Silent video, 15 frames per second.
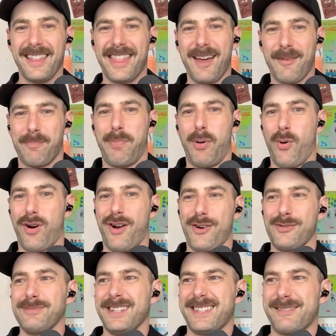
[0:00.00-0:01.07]
Yeah, poor
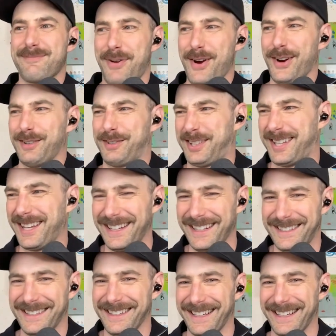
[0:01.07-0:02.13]
homeless person.